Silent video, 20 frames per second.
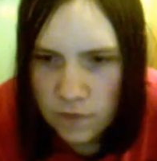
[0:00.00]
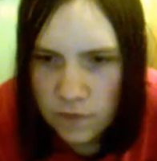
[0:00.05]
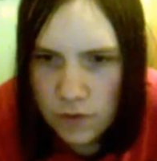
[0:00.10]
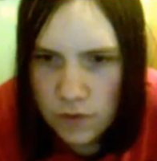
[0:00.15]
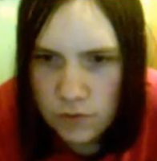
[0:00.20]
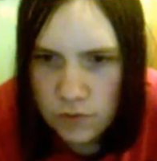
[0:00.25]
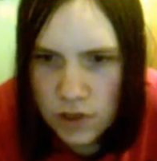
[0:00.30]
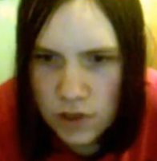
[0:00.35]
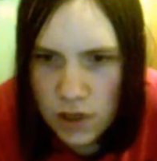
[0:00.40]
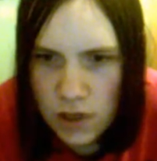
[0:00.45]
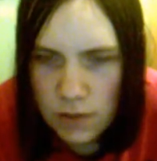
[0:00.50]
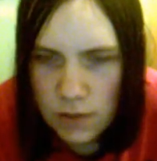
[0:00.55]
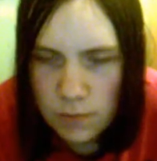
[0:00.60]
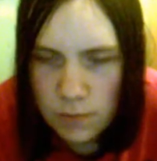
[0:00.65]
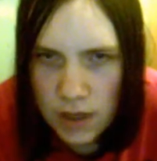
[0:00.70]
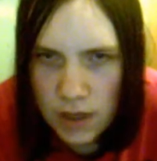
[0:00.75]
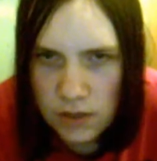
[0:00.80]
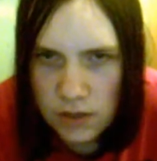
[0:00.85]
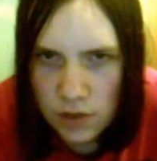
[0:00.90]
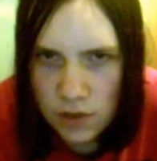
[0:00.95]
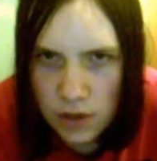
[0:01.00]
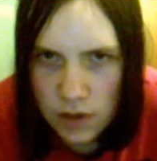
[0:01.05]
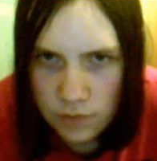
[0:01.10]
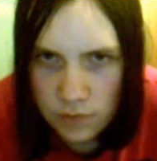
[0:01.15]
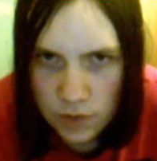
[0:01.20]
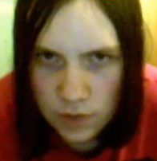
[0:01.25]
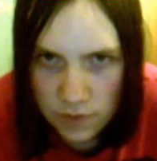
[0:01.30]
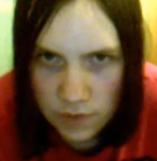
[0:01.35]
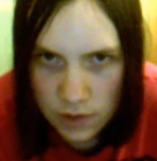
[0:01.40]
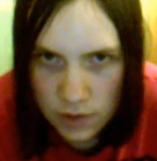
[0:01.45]
future Mega
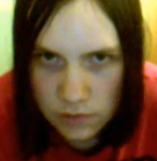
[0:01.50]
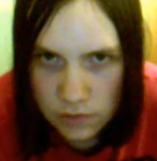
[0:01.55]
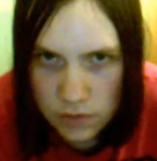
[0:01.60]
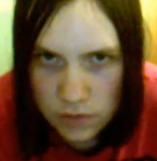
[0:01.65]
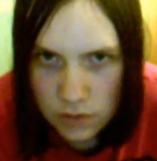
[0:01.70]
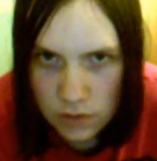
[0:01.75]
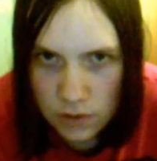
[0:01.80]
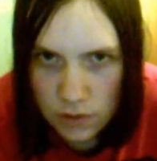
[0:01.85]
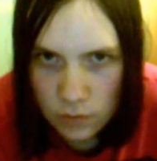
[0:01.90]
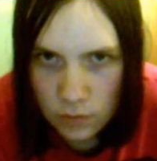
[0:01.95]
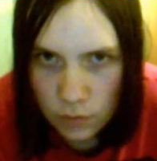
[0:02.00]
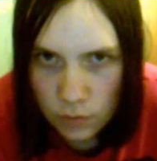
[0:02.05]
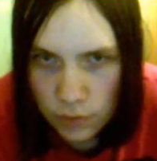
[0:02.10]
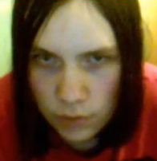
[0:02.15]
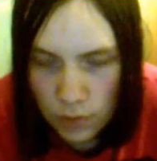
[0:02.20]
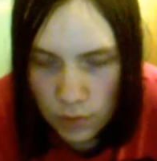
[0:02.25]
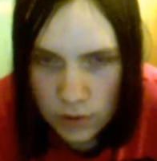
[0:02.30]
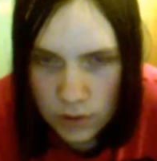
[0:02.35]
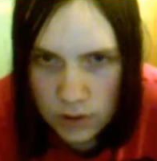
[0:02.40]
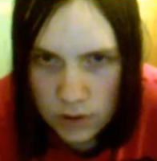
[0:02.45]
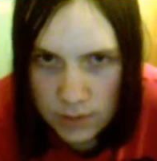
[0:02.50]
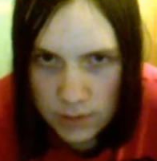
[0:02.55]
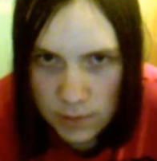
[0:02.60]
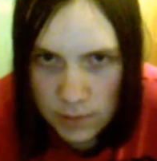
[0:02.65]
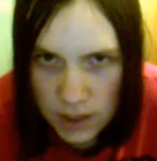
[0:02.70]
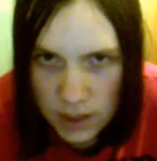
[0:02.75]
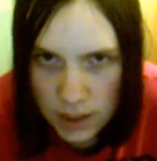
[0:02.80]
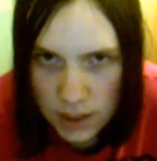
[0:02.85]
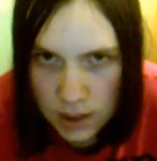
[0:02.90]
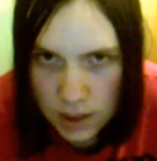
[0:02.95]
Drive reviews will probably
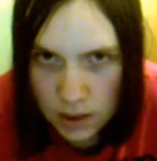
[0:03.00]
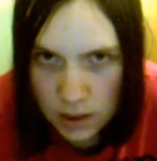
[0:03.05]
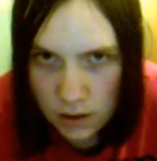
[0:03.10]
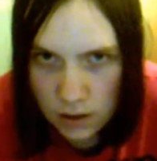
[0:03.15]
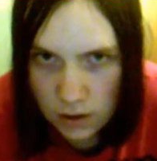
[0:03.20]
be